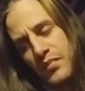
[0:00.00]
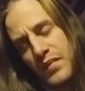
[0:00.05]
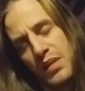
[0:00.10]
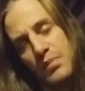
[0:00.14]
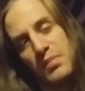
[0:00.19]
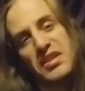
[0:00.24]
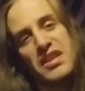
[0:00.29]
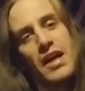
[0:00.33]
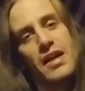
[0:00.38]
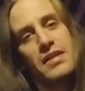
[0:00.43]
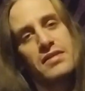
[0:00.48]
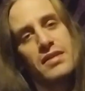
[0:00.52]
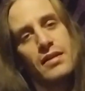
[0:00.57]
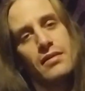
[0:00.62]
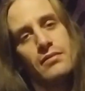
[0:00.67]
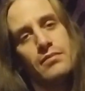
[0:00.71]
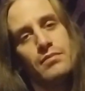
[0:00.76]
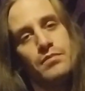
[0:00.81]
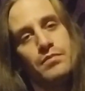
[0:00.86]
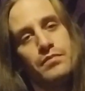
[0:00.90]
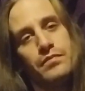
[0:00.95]
But that's it.
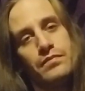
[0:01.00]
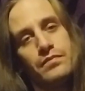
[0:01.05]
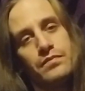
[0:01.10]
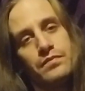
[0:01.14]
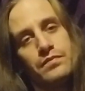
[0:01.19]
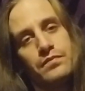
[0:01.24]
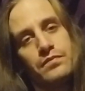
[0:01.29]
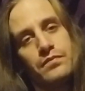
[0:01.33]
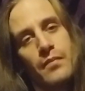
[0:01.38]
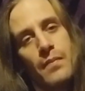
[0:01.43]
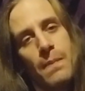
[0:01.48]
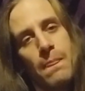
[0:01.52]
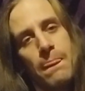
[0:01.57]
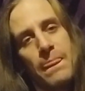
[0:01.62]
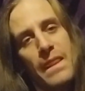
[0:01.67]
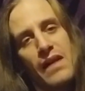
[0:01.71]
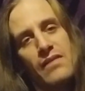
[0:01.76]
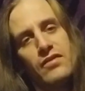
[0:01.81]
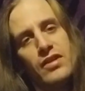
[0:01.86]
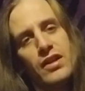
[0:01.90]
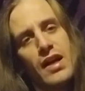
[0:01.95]
If
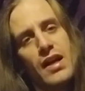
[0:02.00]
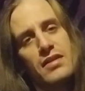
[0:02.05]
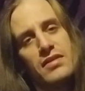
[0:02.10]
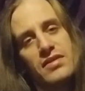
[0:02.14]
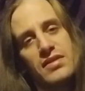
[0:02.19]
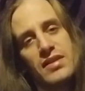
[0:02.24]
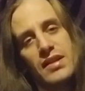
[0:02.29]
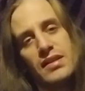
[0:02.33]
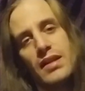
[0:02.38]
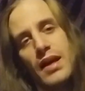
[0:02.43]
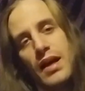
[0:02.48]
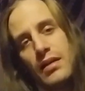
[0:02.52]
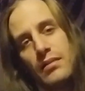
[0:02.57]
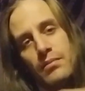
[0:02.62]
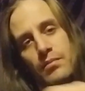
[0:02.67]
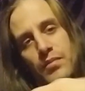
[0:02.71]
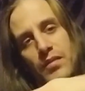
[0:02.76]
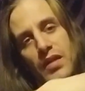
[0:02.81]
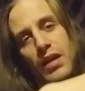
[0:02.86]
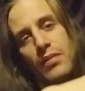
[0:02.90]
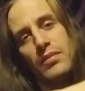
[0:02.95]
you guys seen that,
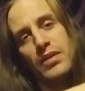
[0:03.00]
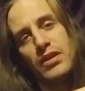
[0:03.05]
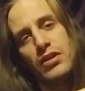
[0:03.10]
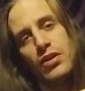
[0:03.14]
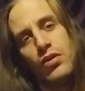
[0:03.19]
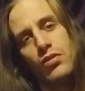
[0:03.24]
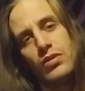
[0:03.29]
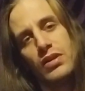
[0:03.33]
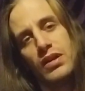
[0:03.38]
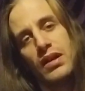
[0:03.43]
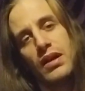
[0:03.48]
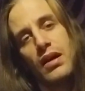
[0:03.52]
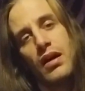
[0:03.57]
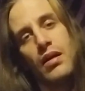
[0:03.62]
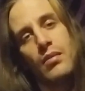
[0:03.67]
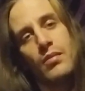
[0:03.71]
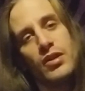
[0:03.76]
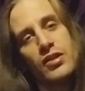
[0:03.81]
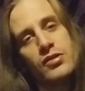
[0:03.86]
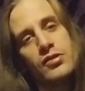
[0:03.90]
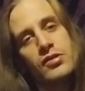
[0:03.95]
let me know in the
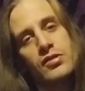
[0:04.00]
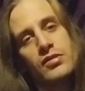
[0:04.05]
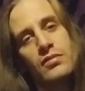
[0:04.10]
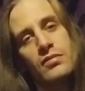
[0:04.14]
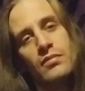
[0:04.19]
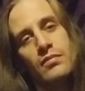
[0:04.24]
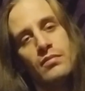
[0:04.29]
comments.